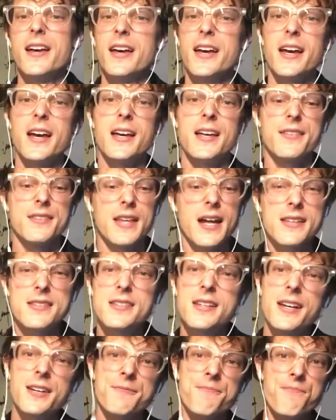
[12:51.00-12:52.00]
and that's
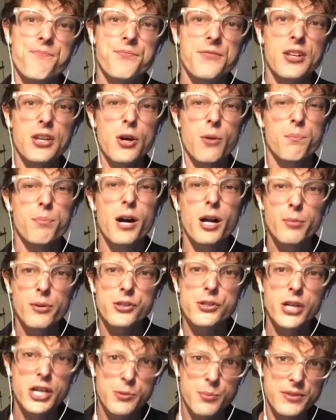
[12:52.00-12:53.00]
it. You know, public
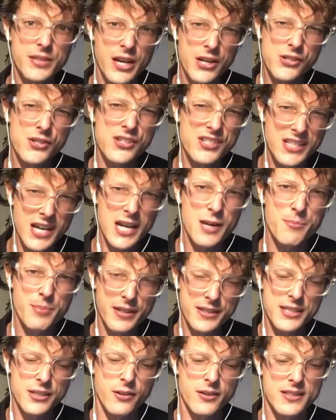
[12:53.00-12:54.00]
transportation is not a
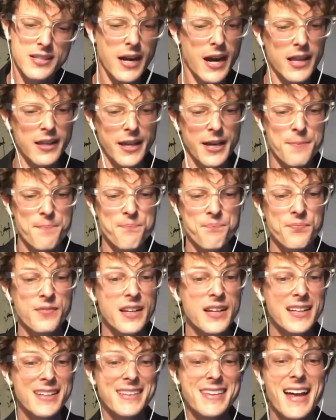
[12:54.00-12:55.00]
big deal in Thailand.
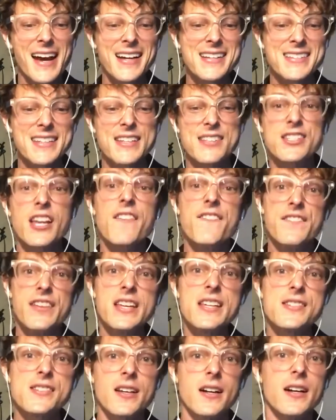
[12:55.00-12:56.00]
Next is
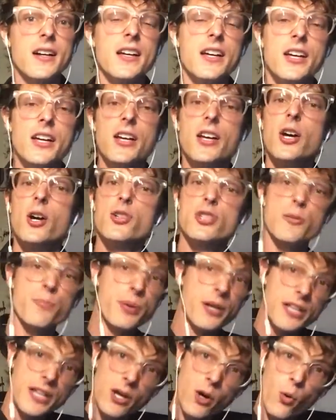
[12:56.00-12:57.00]
visa.
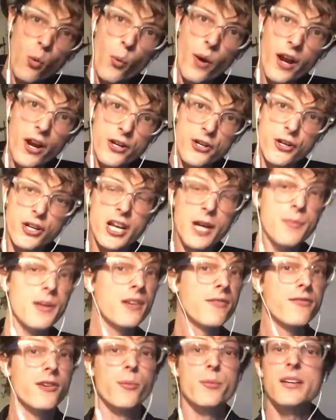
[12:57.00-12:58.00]
Depending on where you're
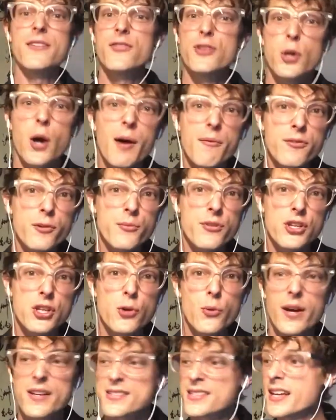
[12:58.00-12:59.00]
coming from, even though I'm from the
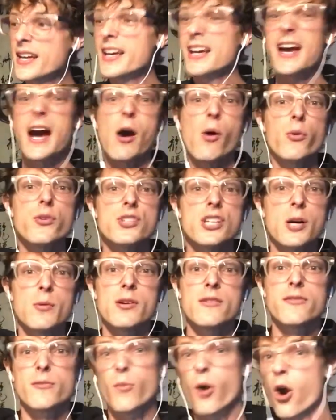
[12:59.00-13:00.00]
USA, I was
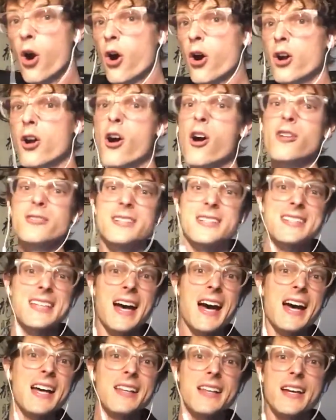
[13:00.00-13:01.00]
coming from Hong Kong to
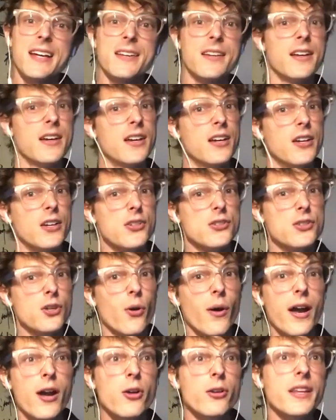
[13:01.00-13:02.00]
Thailand, so
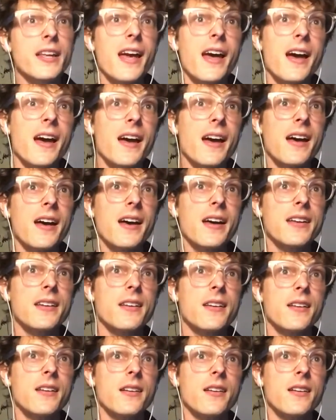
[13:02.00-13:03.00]
I only
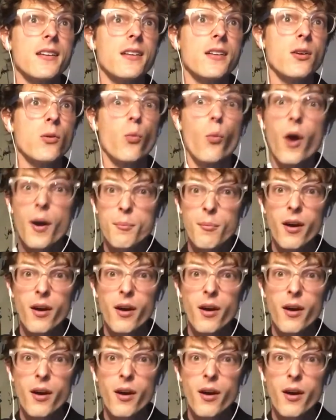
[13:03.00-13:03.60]
had 1